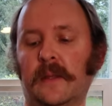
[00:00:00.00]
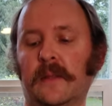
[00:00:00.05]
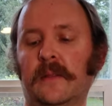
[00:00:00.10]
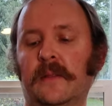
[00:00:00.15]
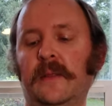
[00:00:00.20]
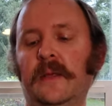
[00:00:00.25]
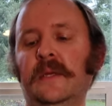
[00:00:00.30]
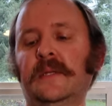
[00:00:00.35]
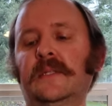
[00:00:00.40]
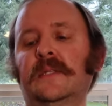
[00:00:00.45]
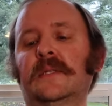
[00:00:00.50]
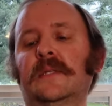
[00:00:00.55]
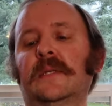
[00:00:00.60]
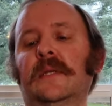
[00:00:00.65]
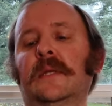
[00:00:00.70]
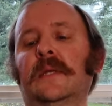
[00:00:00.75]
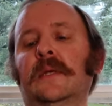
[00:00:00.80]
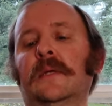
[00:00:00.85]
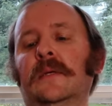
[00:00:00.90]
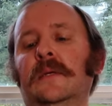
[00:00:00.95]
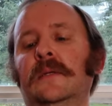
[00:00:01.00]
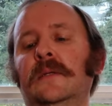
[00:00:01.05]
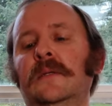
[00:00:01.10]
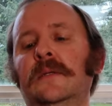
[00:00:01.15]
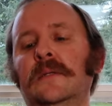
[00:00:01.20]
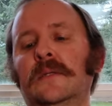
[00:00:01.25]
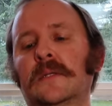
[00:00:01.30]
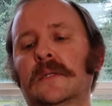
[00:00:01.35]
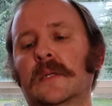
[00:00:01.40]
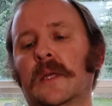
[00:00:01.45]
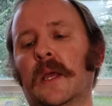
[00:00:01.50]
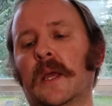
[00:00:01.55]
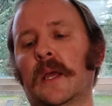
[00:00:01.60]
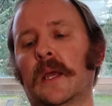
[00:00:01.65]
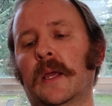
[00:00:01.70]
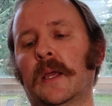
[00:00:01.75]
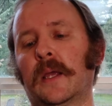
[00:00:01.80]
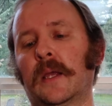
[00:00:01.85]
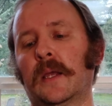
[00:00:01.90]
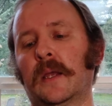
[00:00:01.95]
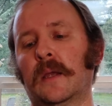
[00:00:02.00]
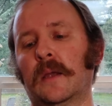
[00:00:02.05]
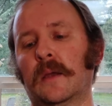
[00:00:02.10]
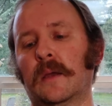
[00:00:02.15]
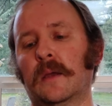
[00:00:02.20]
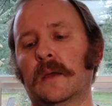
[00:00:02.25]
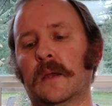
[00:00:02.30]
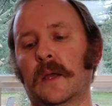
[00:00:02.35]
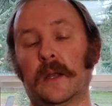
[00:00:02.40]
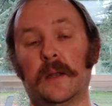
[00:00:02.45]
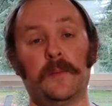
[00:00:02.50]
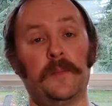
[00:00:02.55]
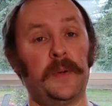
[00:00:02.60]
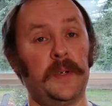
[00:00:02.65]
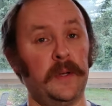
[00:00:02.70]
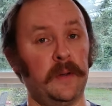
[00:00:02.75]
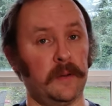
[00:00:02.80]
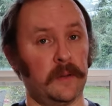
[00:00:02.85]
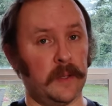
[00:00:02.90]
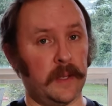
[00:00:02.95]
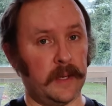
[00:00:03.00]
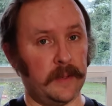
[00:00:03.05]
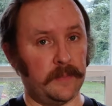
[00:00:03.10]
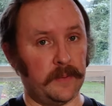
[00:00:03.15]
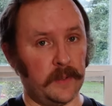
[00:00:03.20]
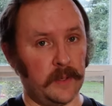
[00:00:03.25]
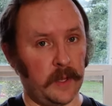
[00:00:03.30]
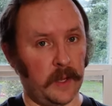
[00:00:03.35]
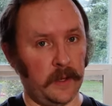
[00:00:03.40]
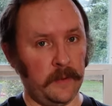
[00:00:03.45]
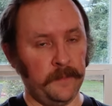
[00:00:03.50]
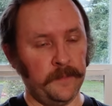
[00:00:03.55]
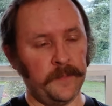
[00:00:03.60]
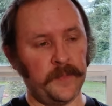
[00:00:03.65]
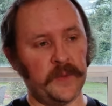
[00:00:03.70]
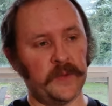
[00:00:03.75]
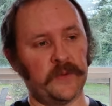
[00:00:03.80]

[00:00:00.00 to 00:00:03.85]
This is an Imperial IPA,